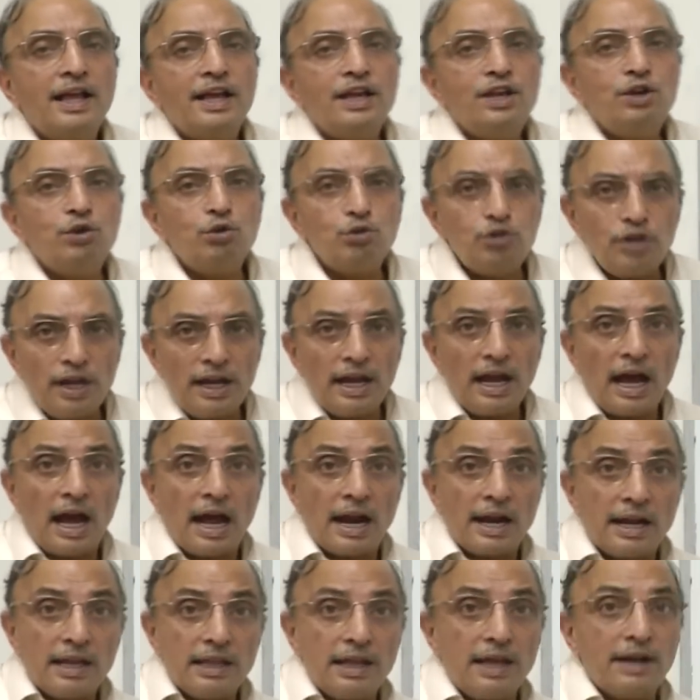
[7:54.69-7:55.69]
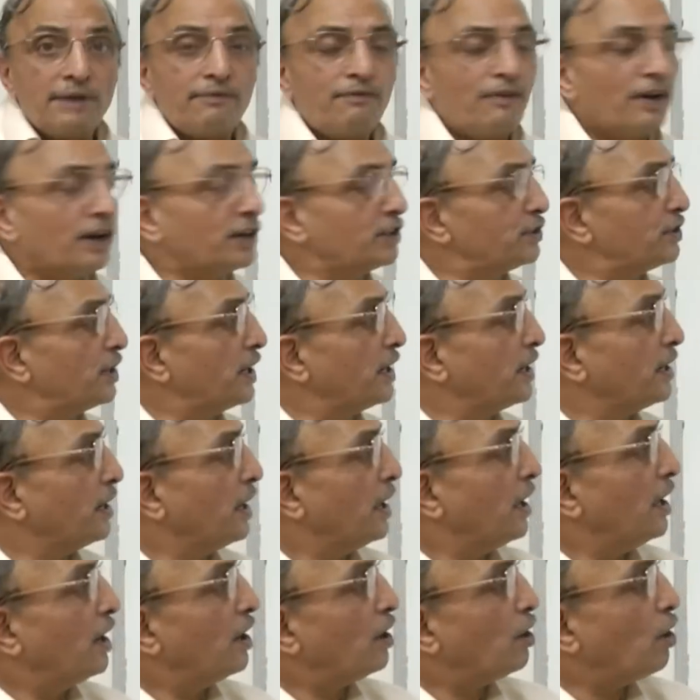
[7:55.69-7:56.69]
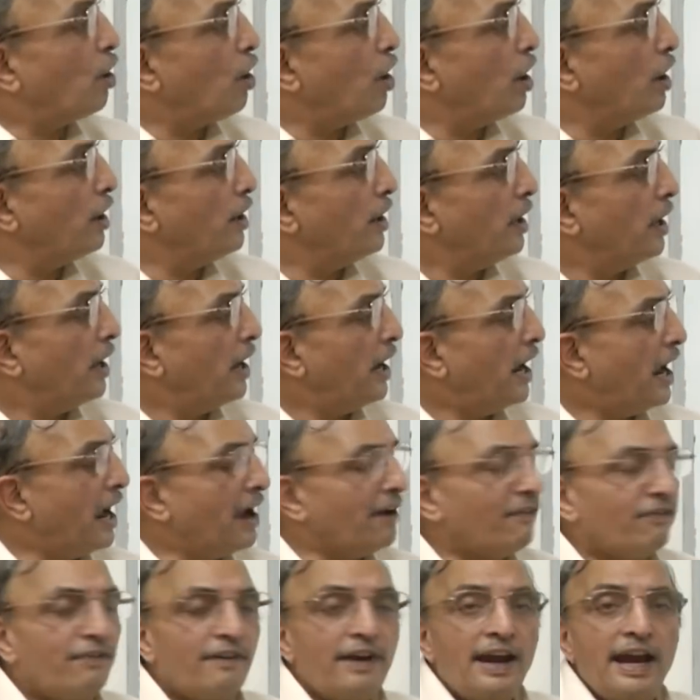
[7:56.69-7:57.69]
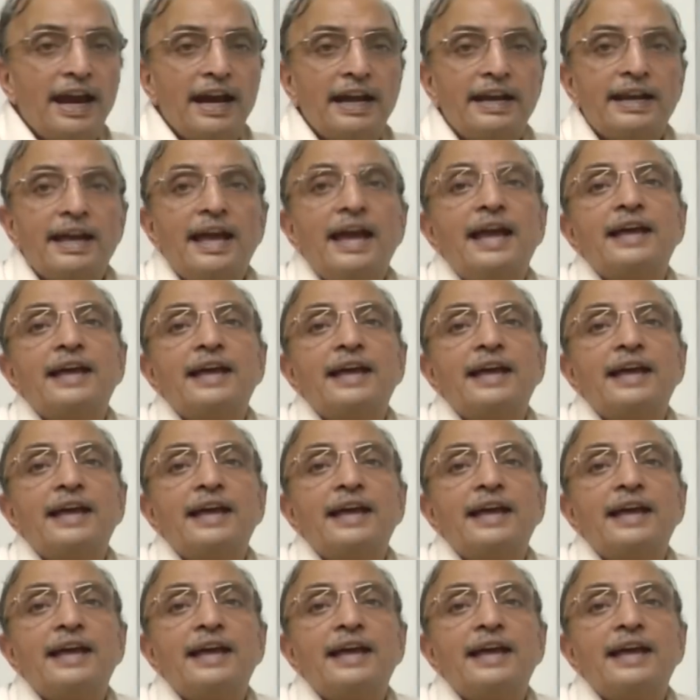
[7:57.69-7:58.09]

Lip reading: using another function called fgetS.